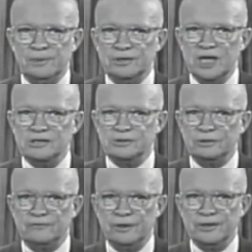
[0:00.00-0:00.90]
The
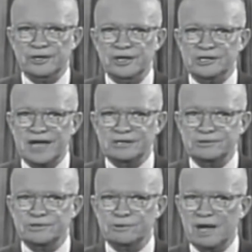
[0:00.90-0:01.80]
potential for the
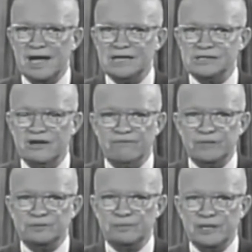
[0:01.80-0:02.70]
disastrous rise
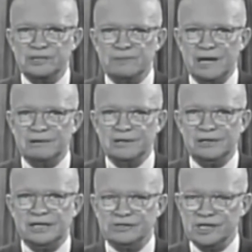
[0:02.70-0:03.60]
of misplaced
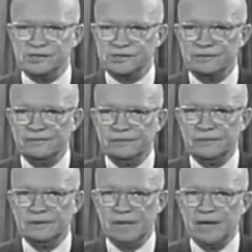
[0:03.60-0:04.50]
power exists
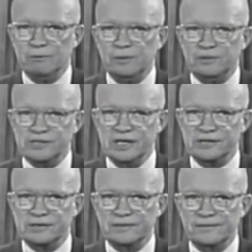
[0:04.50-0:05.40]
and will
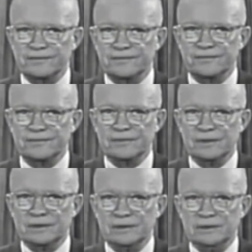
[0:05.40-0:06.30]
persist.
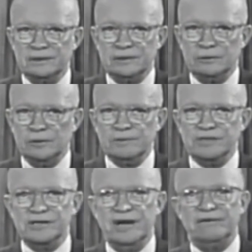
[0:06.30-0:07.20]

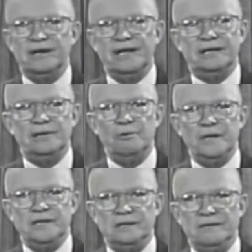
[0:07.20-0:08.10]
We must never let the
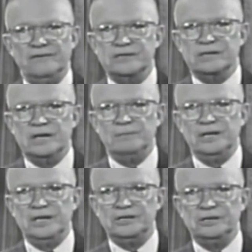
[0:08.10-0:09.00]
weight of this
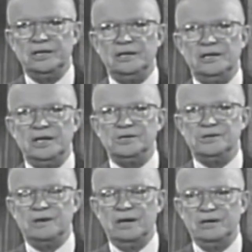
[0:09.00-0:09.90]
combination
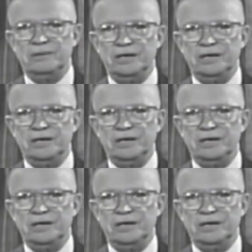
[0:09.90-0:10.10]
endanger our